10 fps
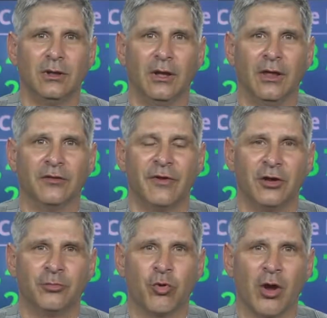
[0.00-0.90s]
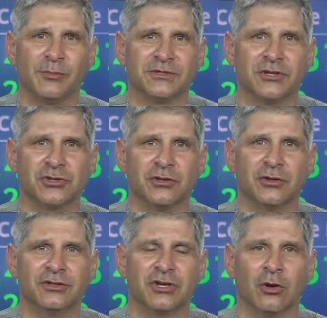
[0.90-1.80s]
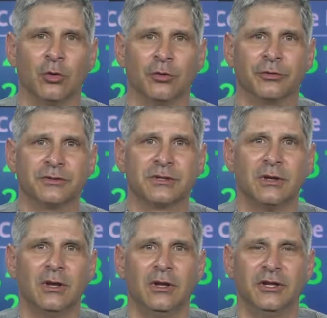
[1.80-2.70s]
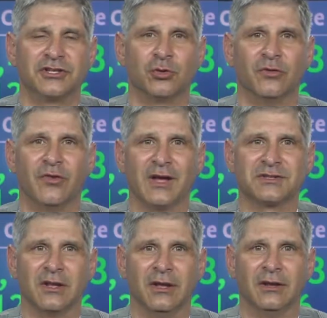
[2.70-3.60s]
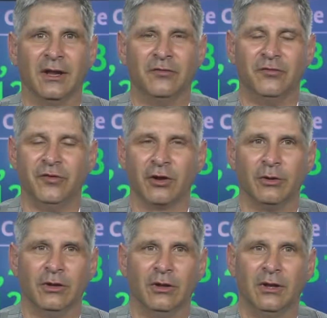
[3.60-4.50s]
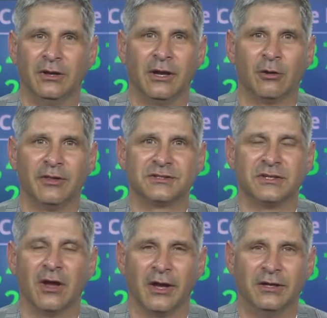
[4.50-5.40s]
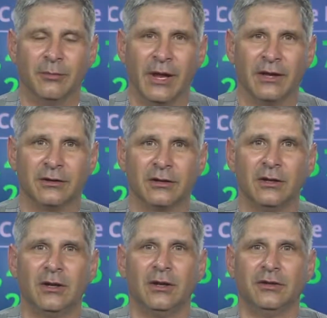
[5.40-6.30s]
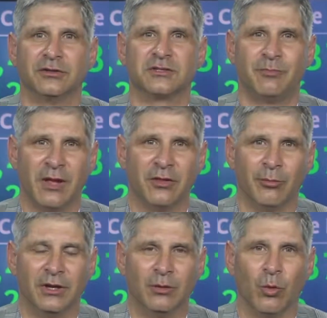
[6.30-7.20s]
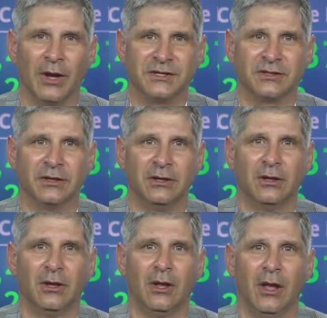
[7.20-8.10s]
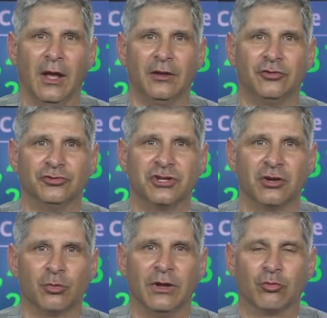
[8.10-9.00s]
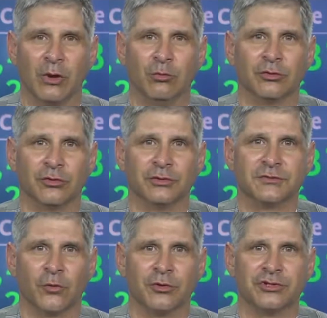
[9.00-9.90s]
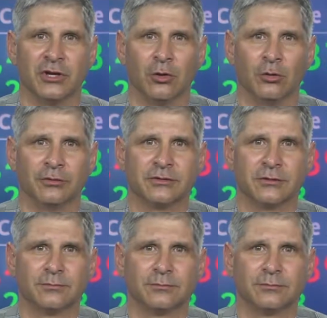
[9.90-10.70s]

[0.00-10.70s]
and the value proposition to the shareholders is to invest in an area that's in high demand, to spend the money wisely, and to generate great returns for the shareholders.